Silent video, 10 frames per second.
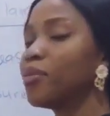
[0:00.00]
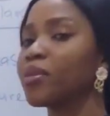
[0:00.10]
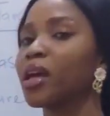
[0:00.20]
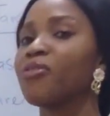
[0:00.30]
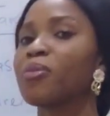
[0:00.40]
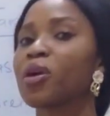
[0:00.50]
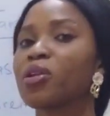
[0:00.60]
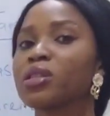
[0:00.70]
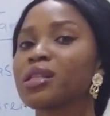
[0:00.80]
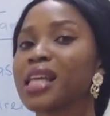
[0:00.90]
if I'm going
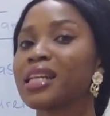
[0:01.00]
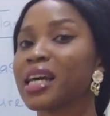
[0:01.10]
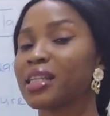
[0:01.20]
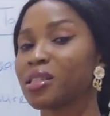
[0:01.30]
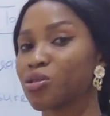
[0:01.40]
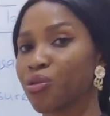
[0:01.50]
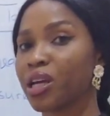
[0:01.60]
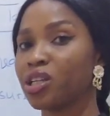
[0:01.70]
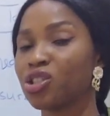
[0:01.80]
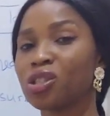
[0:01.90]
to, the standard is
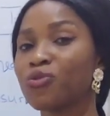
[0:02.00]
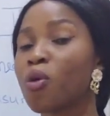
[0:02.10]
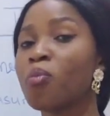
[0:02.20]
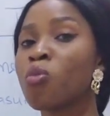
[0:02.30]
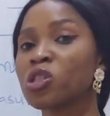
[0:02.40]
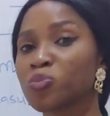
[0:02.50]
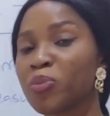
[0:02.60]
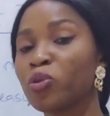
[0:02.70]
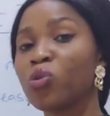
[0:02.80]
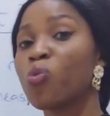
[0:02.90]
3 inches for most
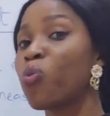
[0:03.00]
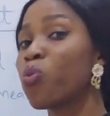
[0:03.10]
people.